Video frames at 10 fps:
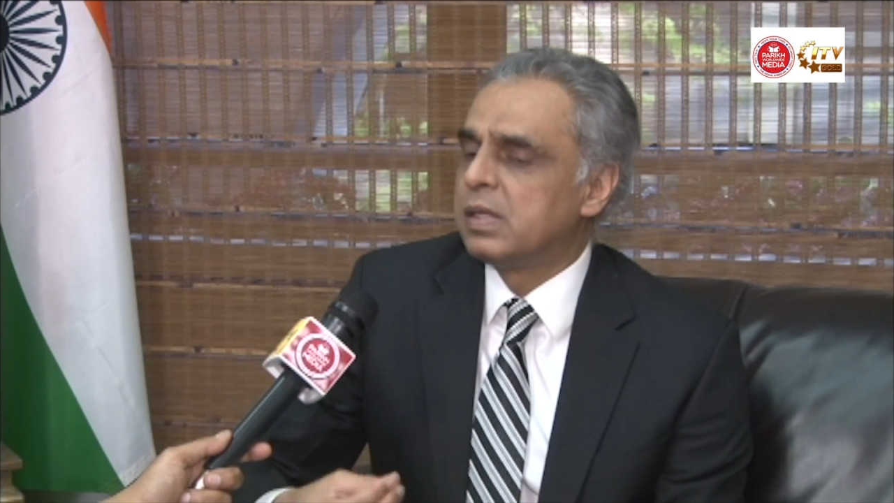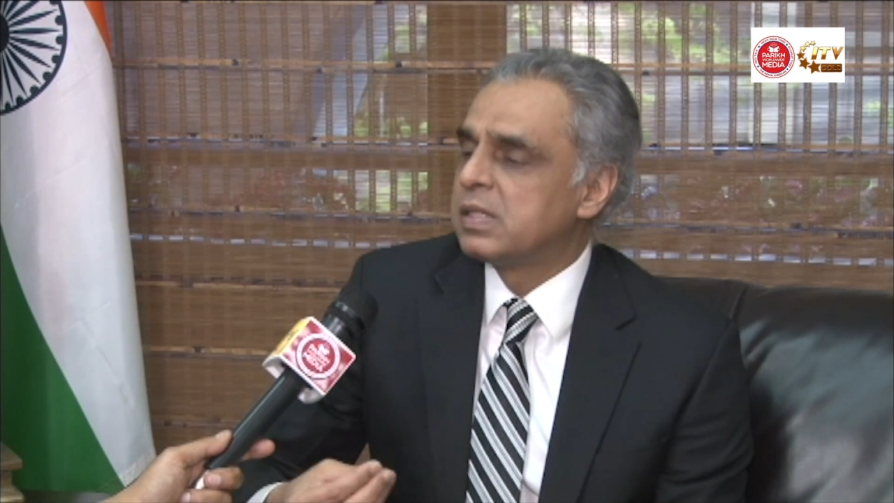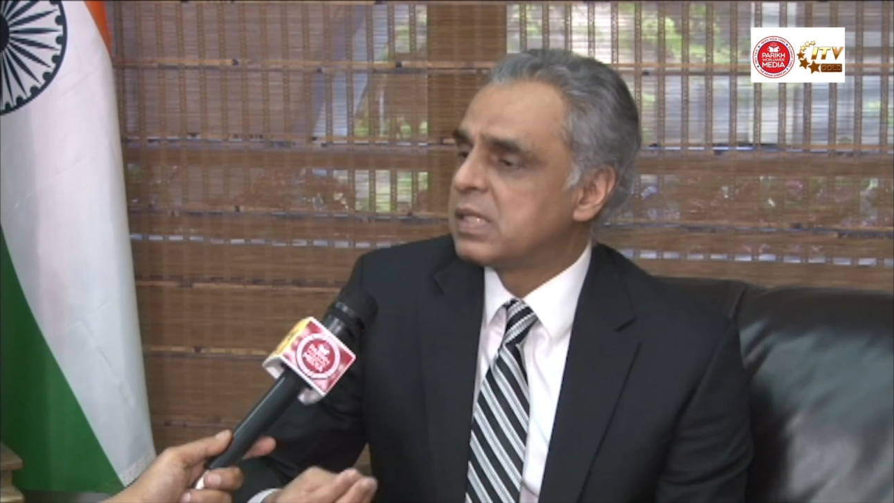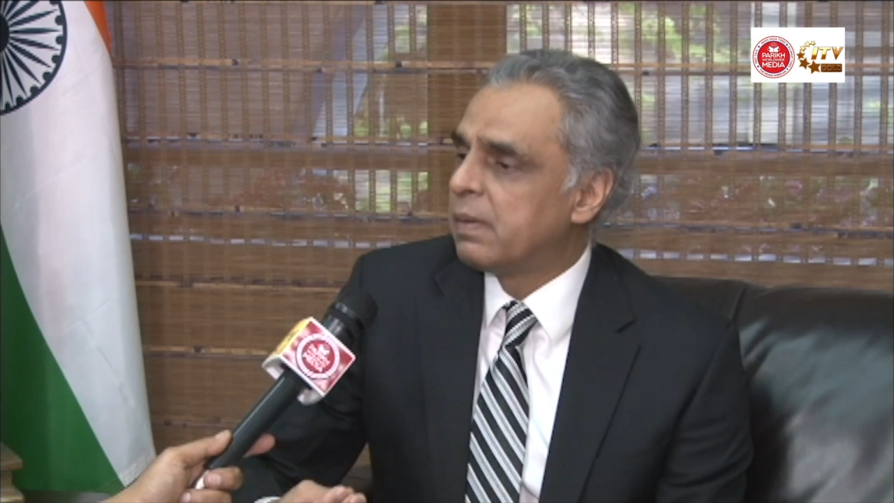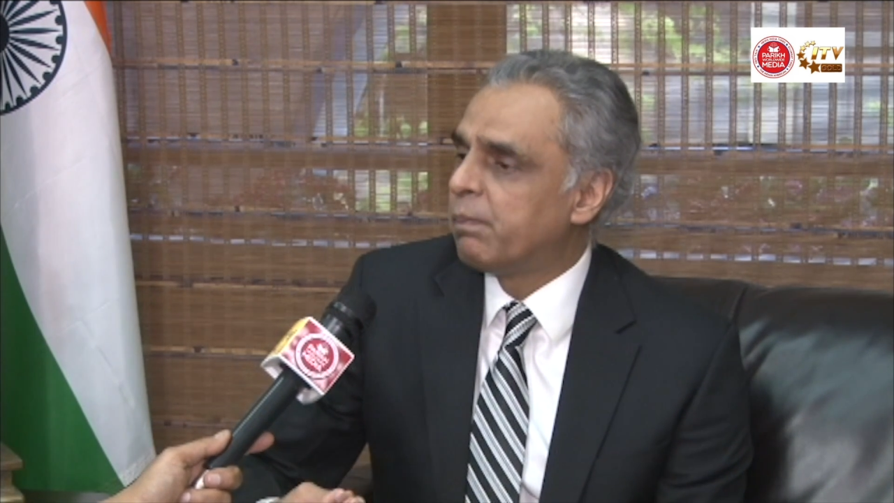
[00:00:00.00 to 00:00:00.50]

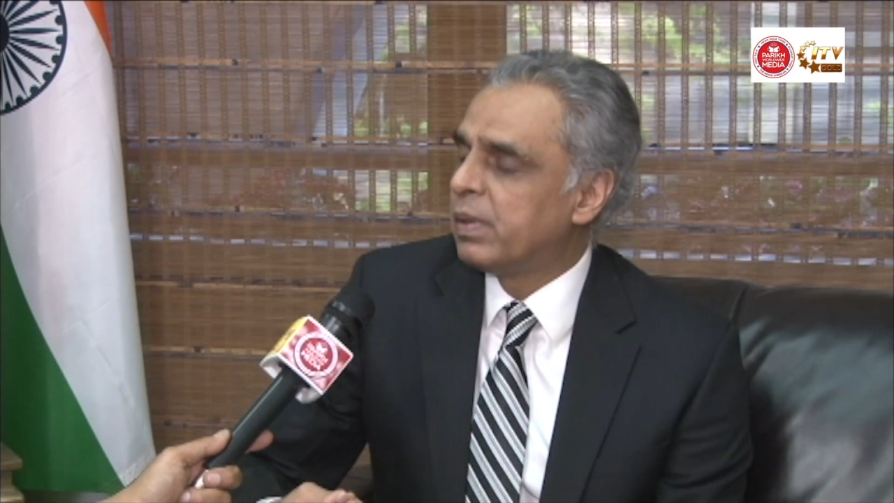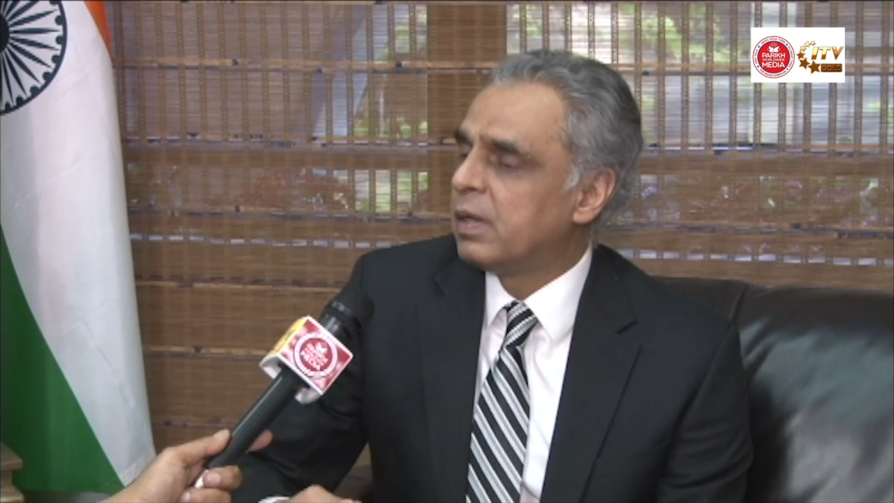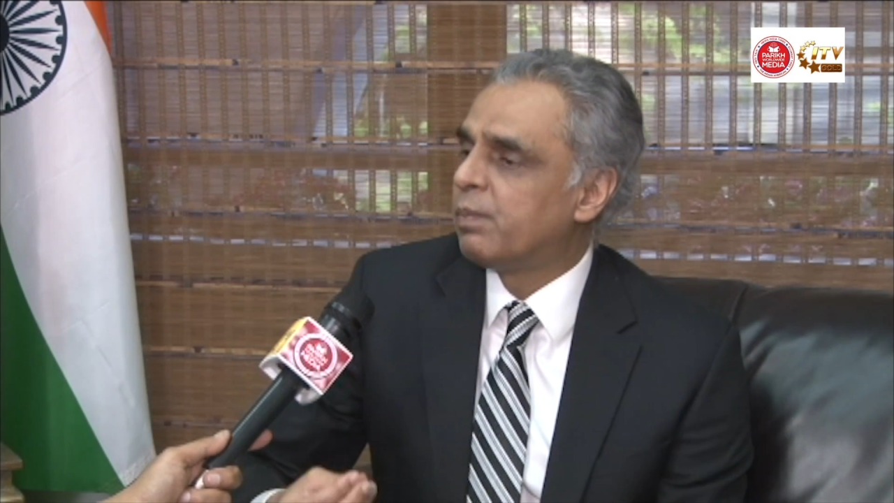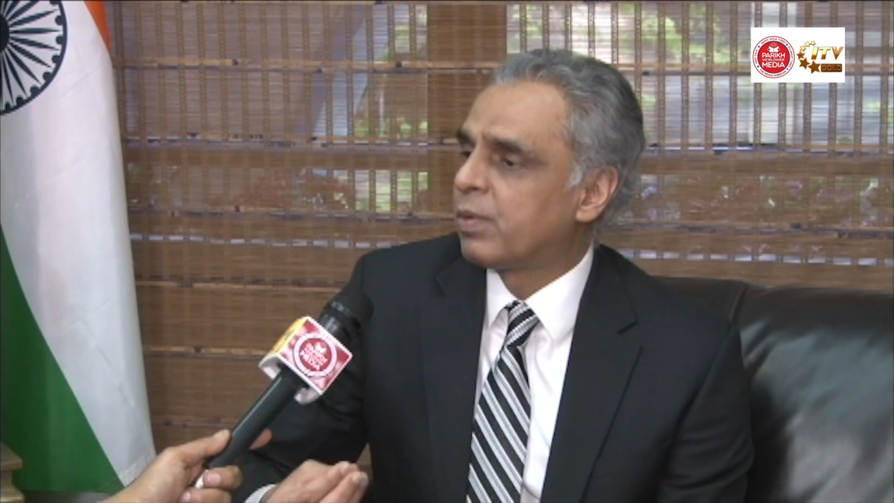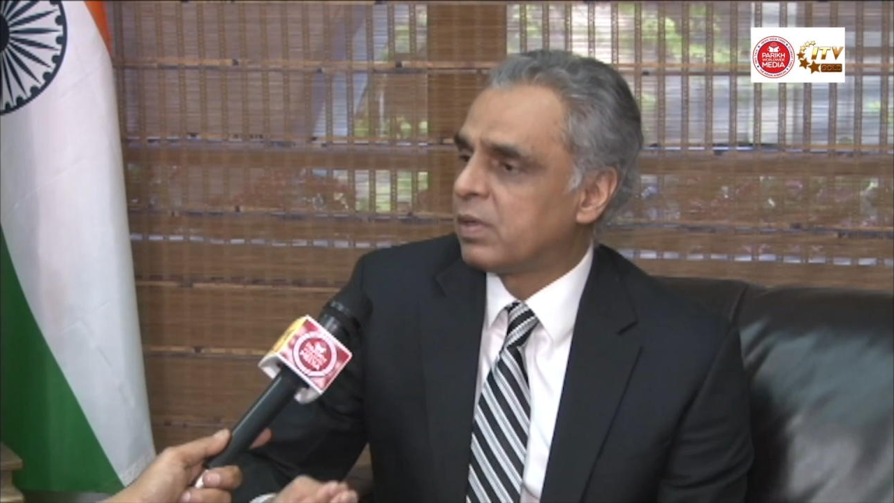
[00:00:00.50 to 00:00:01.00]

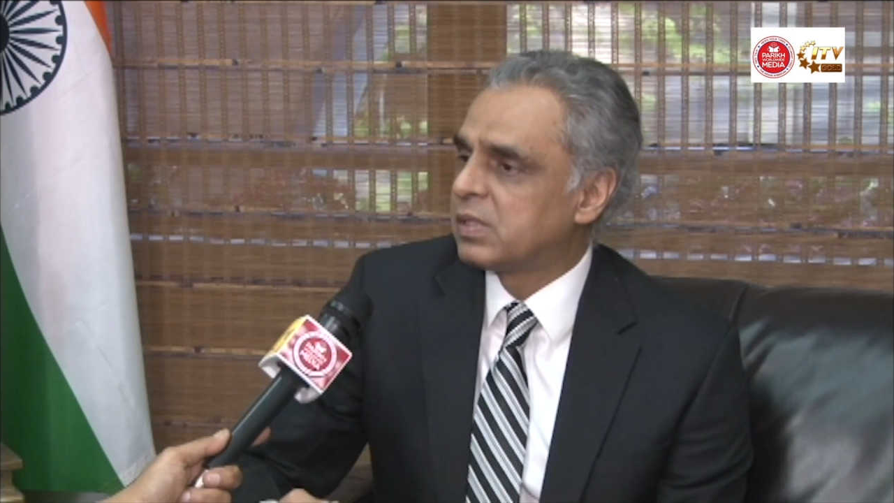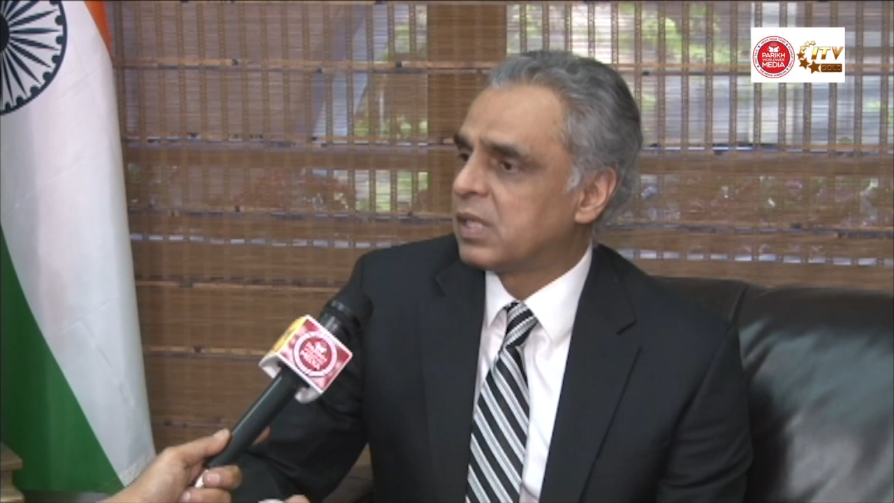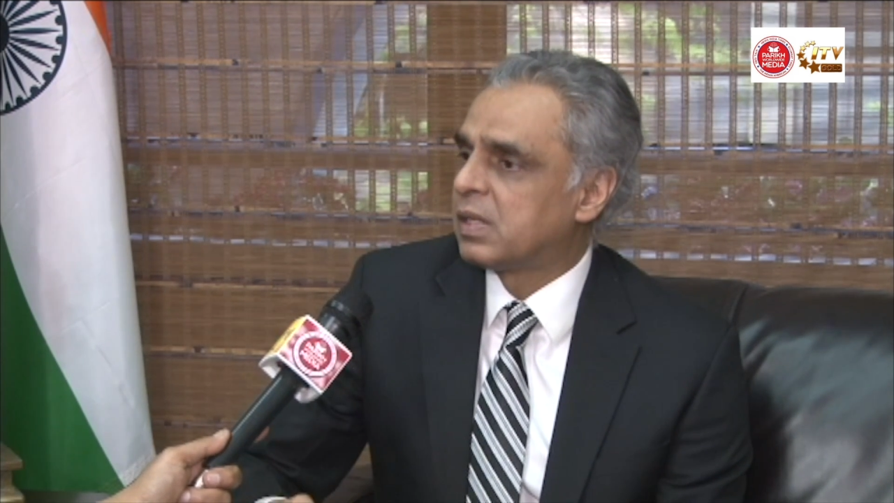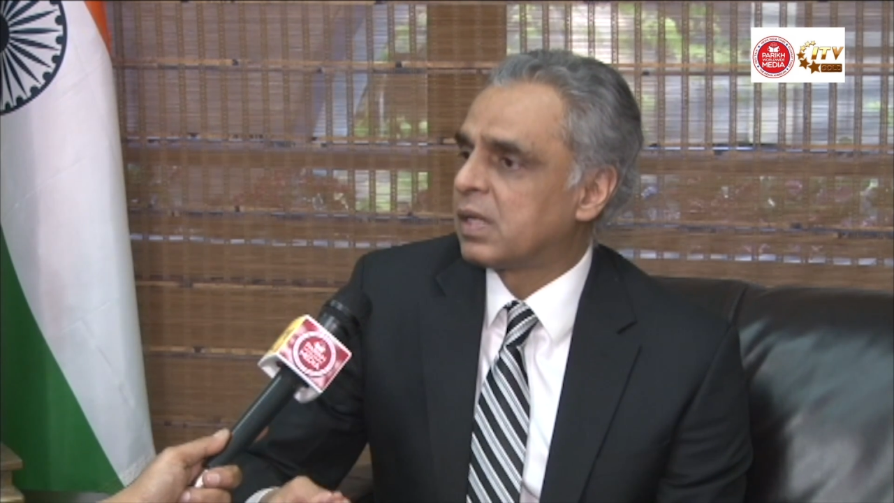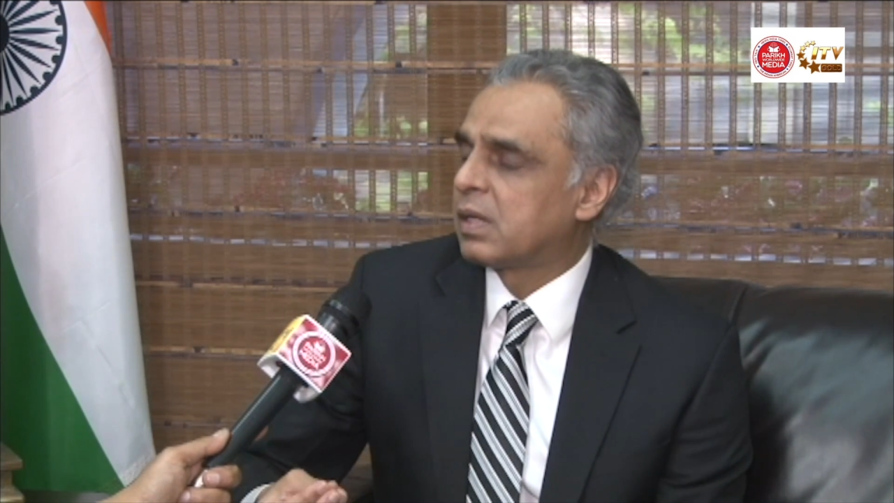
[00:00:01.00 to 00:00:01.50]
simple
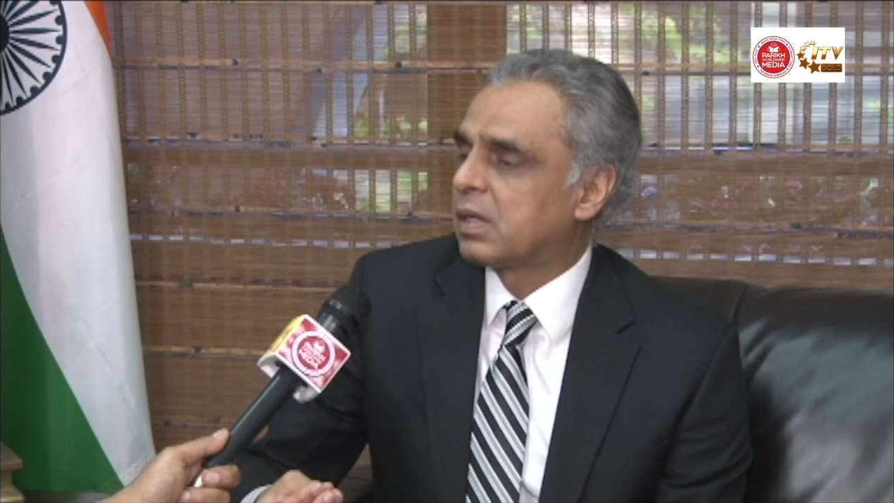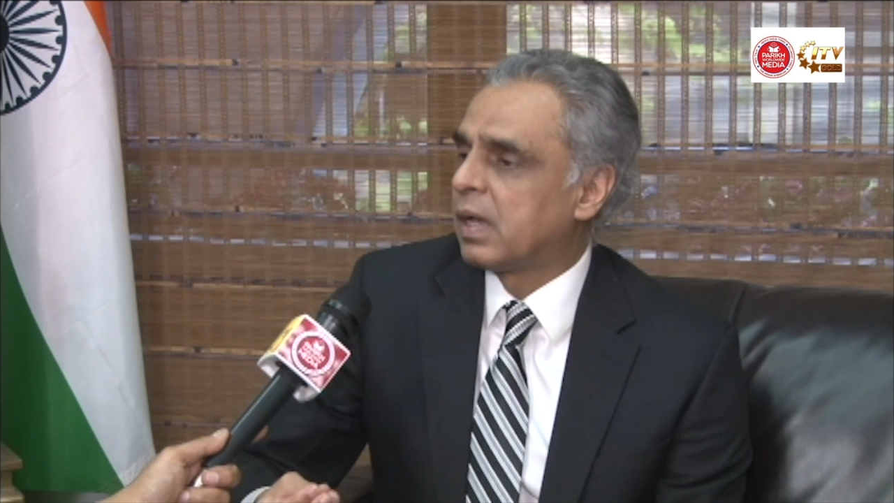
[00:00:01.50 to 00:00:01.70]
prosthetic